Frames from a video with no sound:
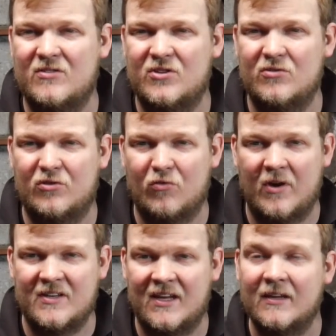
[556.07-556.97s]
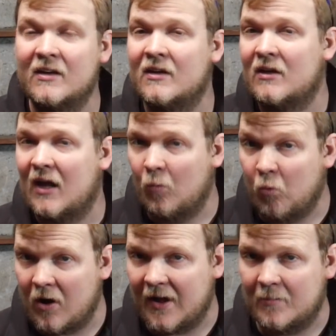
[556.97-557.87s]
to do the grinding and
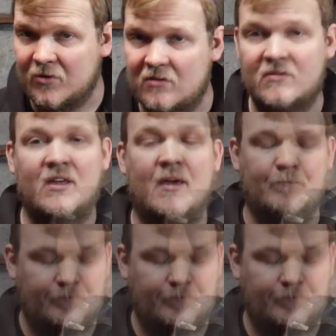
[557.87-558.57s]
why I'm using it.